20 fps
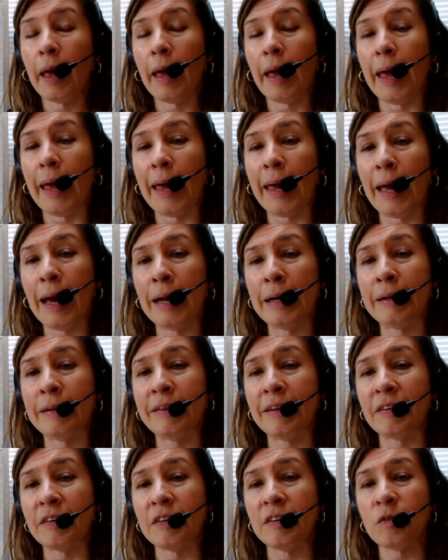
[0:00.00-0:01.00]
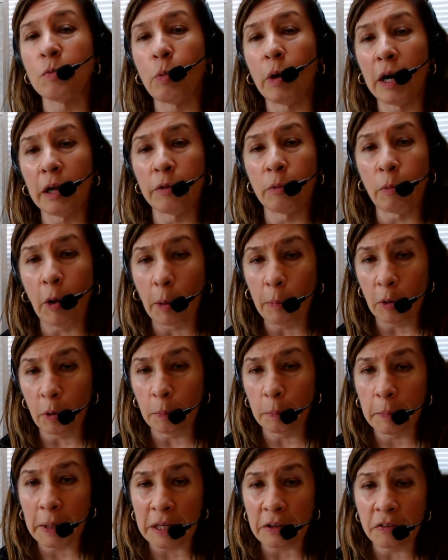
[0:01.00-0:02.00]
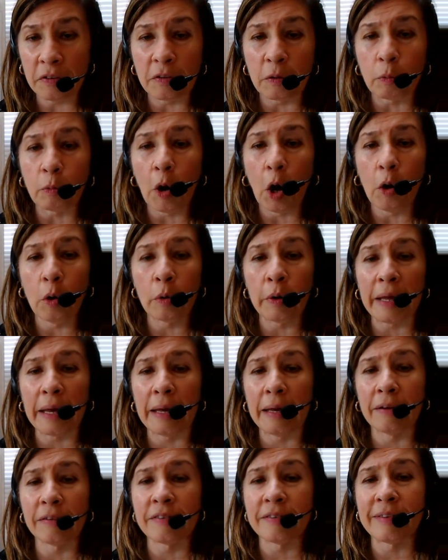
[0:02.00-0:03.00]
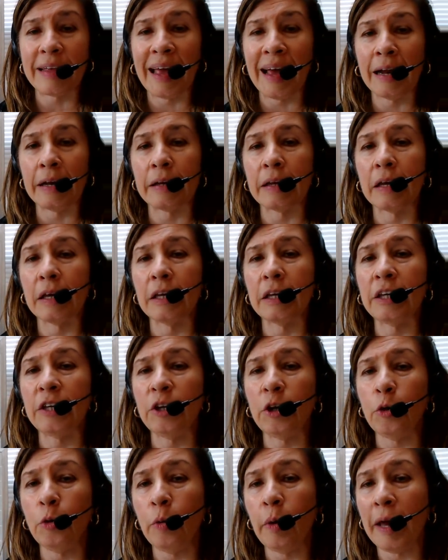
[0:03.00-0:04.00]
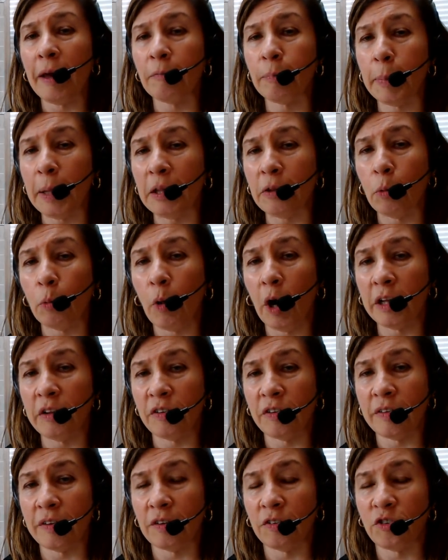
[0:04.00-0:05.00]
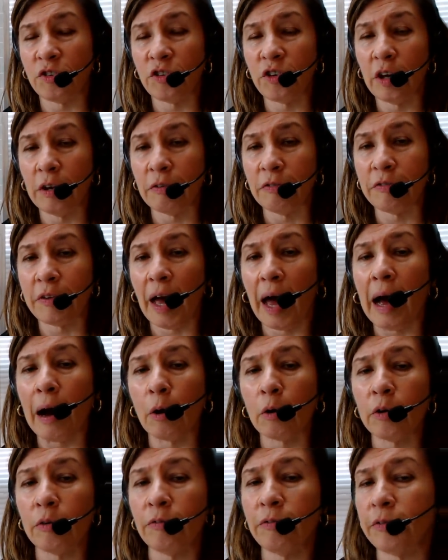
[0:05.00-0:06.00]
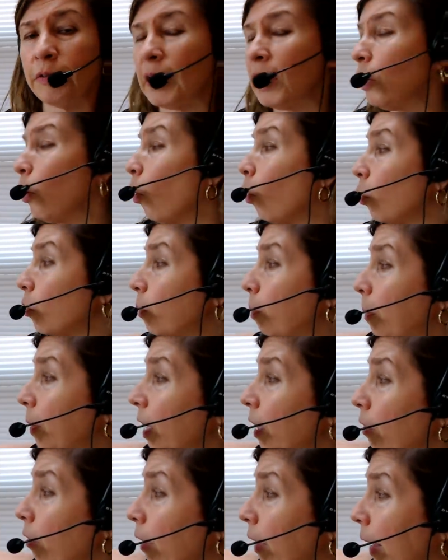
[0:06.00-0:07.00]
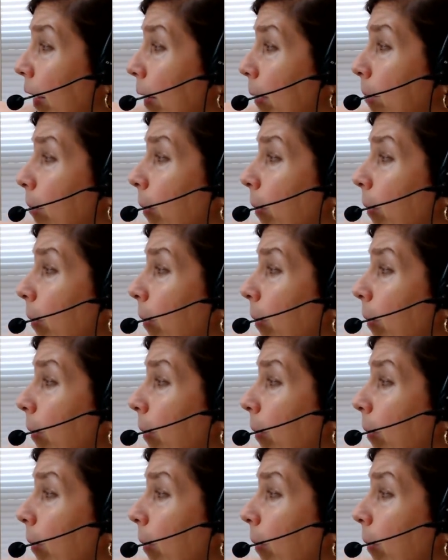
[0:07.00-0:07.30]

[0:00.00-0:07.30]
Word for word: And this is where the rubber meets the road is that you have been the ones to shift out of the old paradigm.